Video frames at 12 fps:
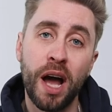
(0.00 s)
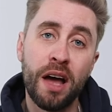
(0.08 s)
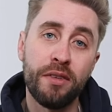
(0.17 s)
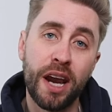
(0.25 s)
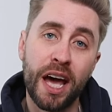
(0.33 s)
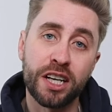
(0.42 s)
I
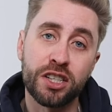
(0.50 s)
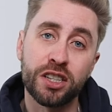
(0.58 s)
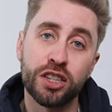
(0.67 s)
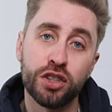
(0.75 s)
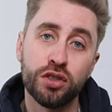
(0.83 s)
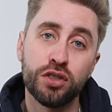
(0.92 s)
haven't
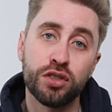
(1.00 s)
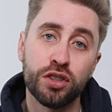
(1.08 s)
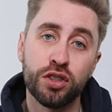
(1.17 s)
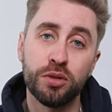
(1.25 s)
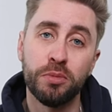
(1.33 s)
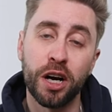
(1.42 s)
actually used
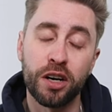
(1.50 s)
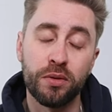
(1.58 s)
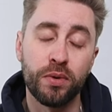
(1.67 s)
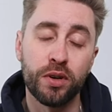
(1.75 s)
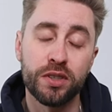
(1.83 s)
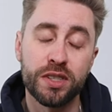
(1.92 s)
the new
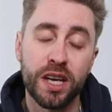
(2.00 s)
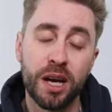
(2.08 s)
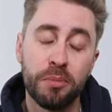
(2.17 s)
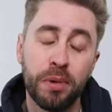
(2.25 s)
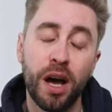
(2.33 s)
microphones yet,